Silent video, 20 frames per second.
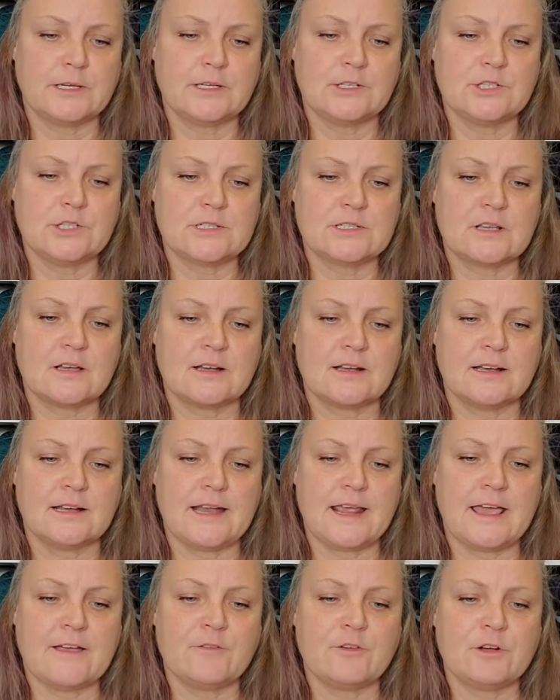She's got an
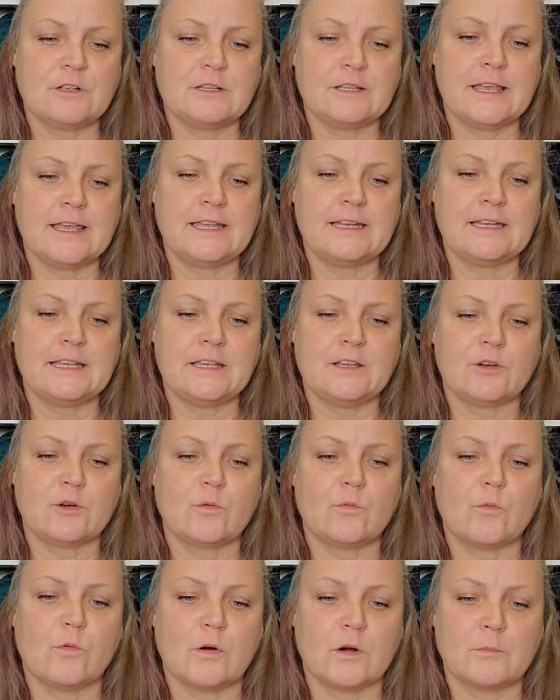Everglade ear
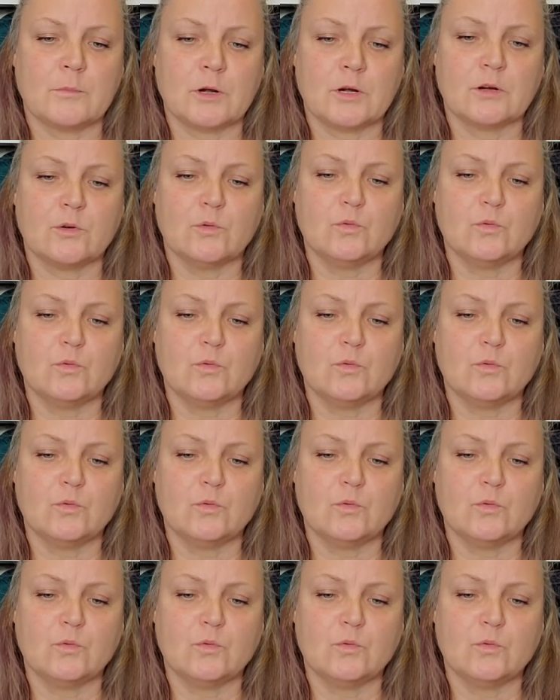warmer.